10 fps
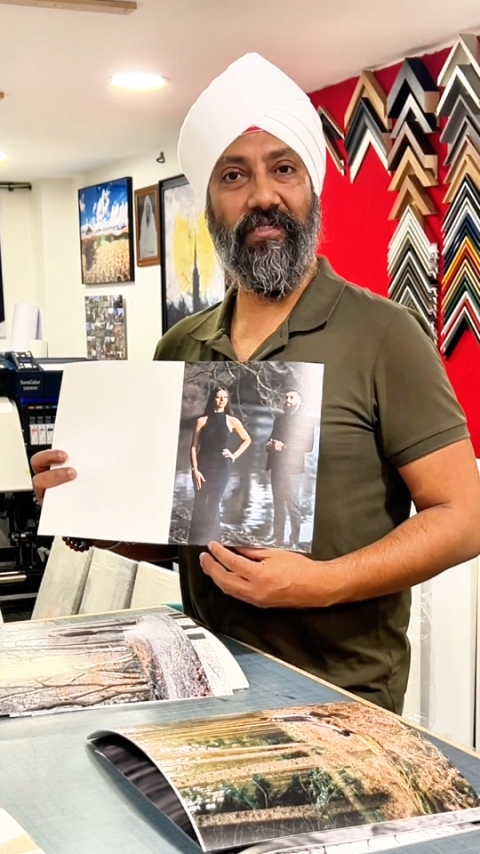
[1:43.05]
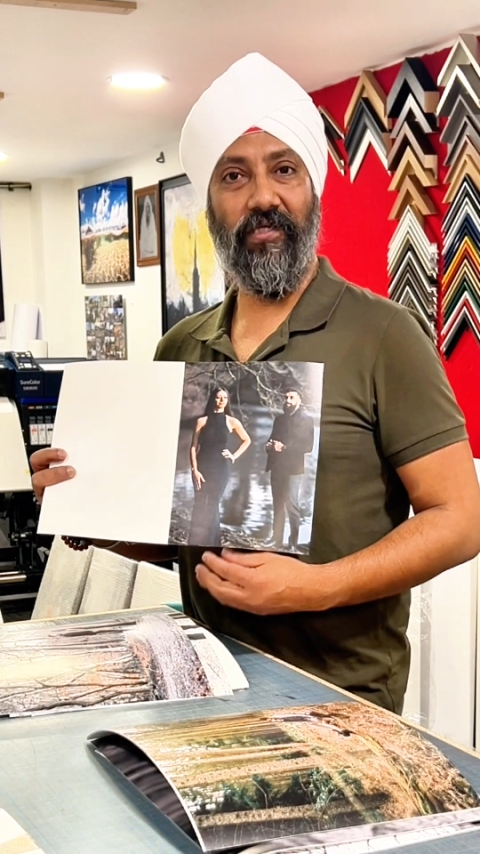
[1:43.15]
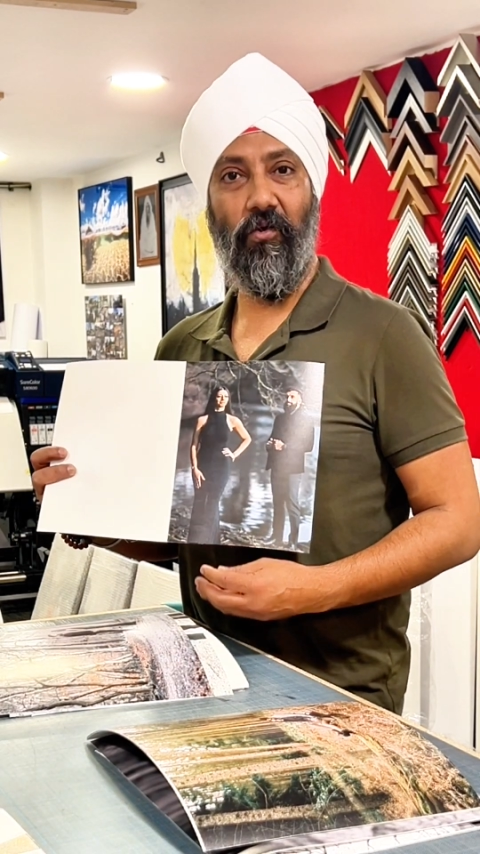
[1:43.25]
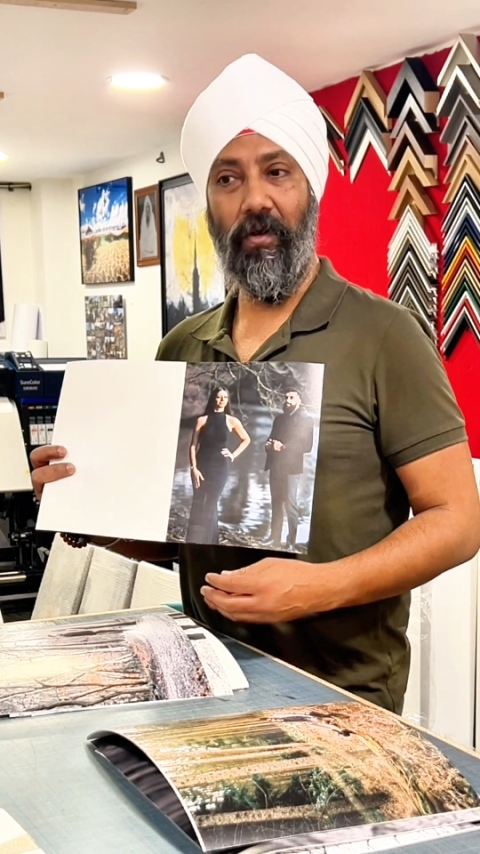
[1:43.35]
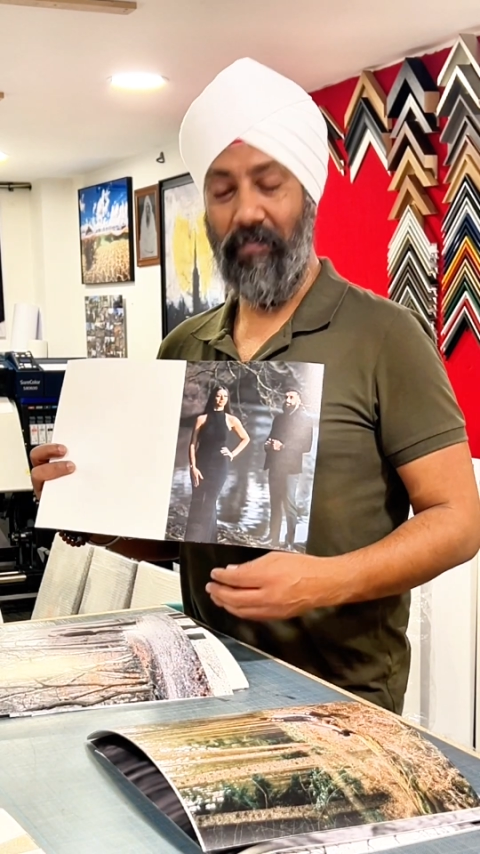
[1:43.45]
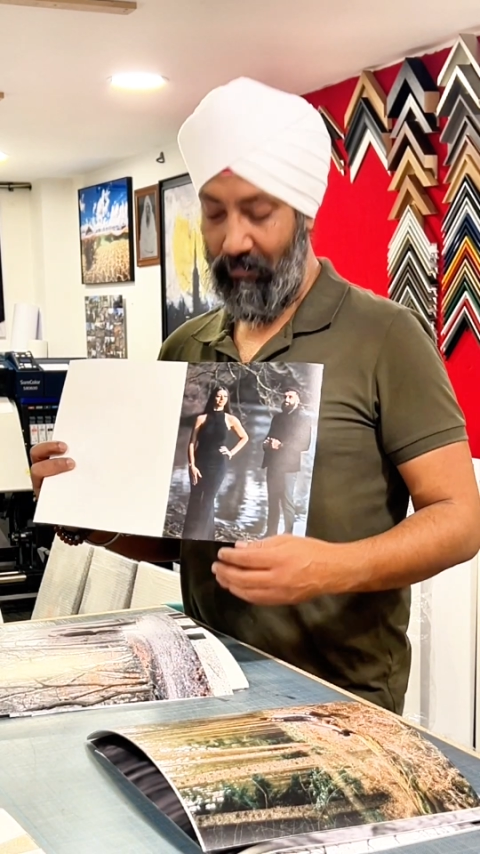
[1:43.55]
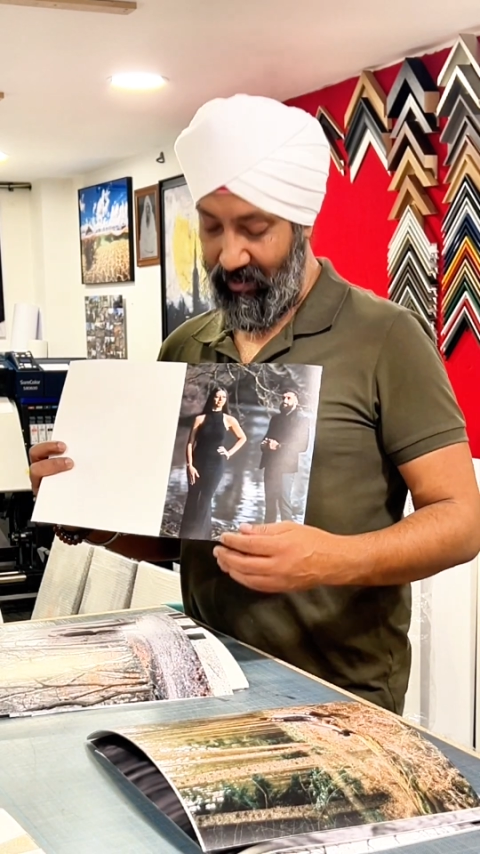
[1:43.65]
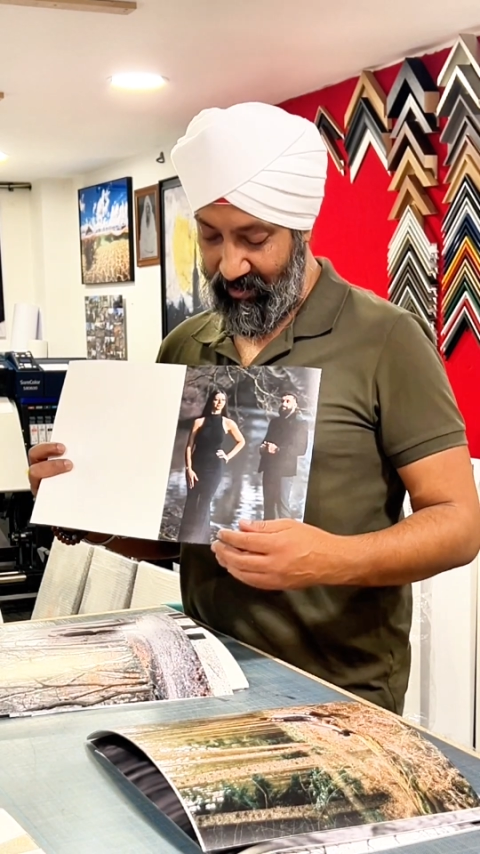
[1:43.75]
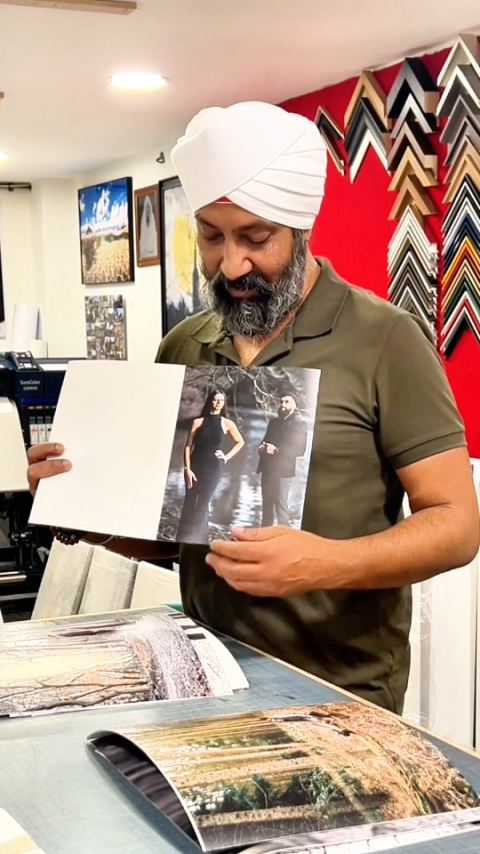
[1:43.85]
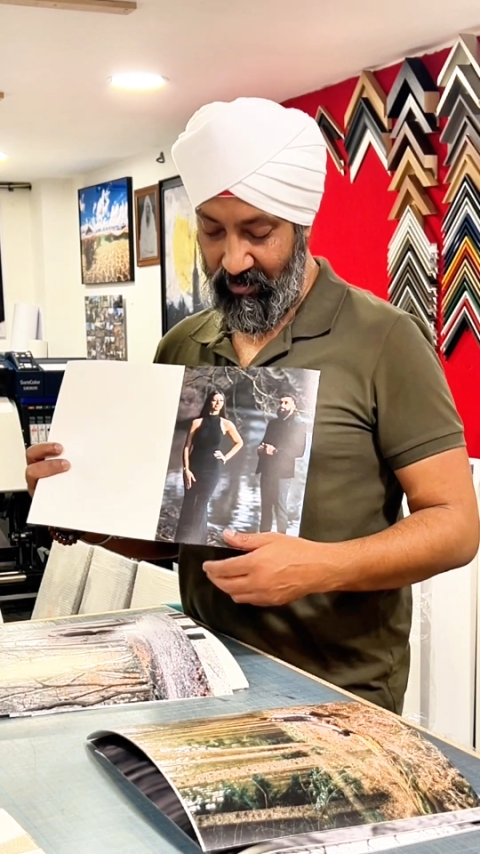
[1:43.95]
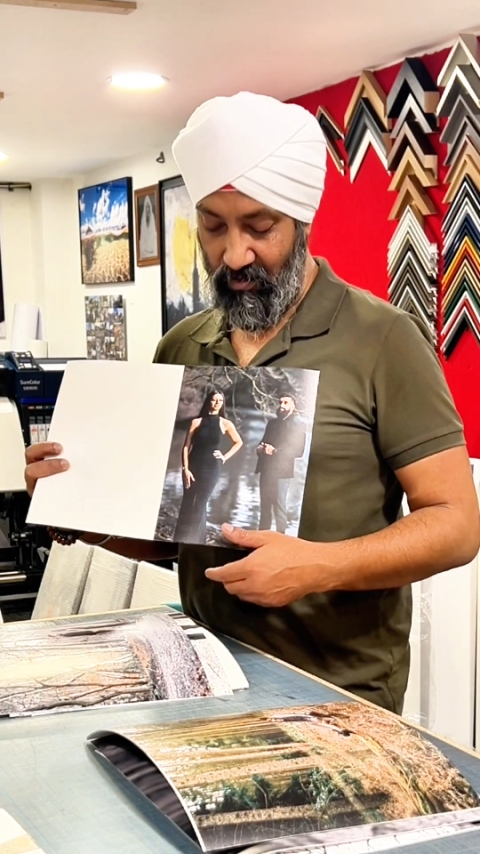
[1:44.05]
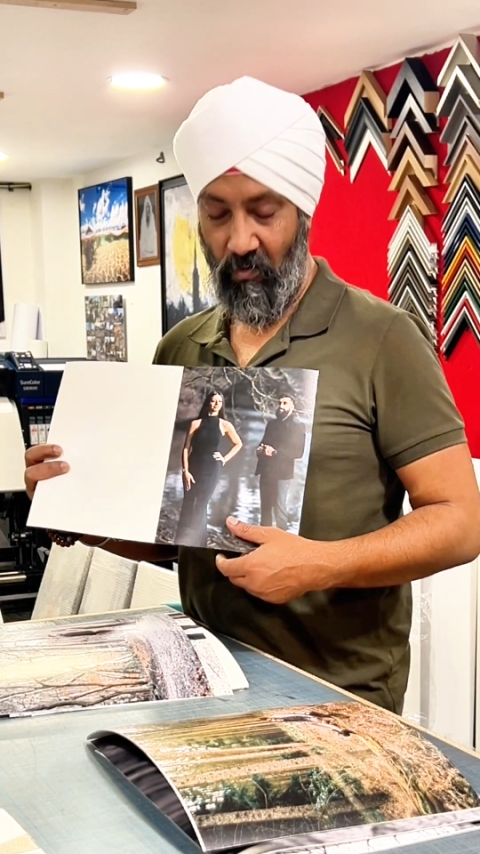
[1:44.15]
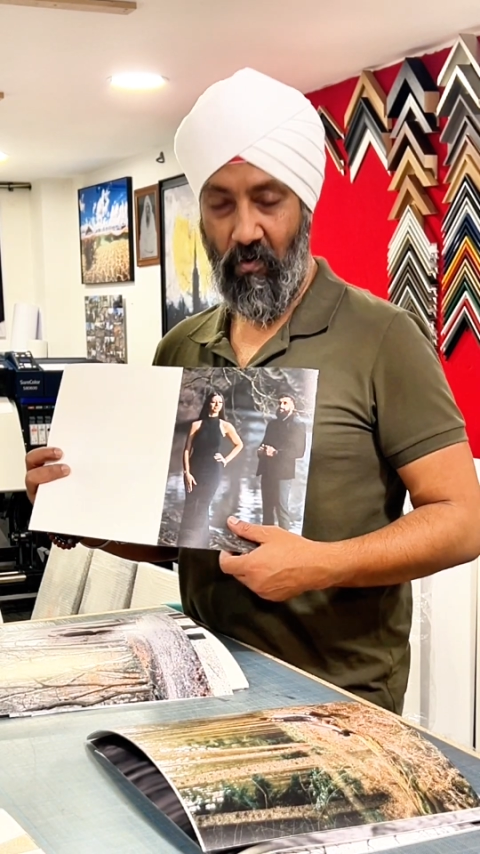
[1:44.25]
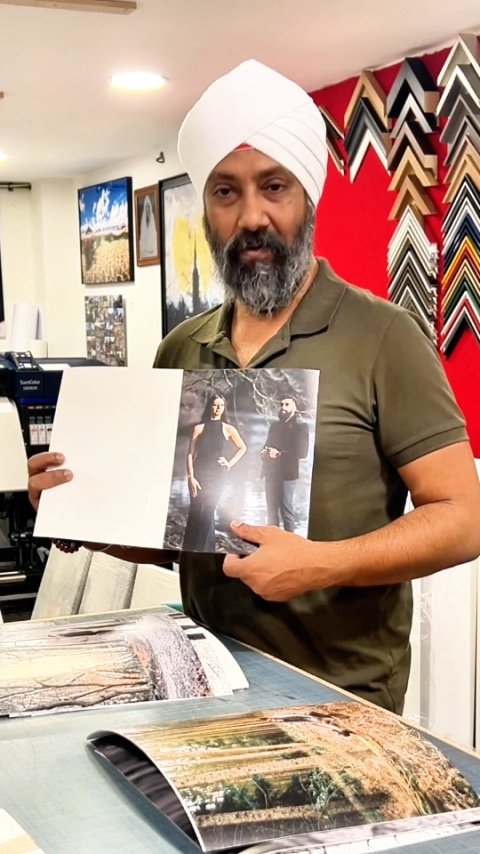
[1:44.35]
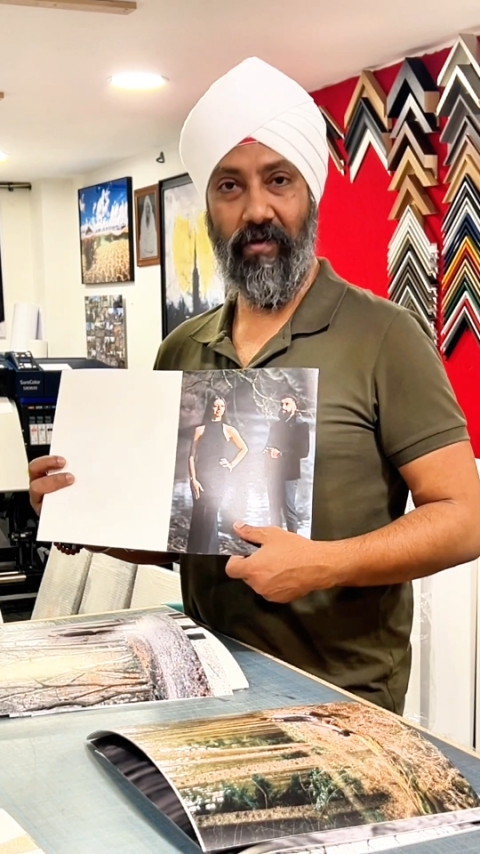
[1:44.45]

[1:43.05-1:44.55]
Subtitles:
as they call them in America, or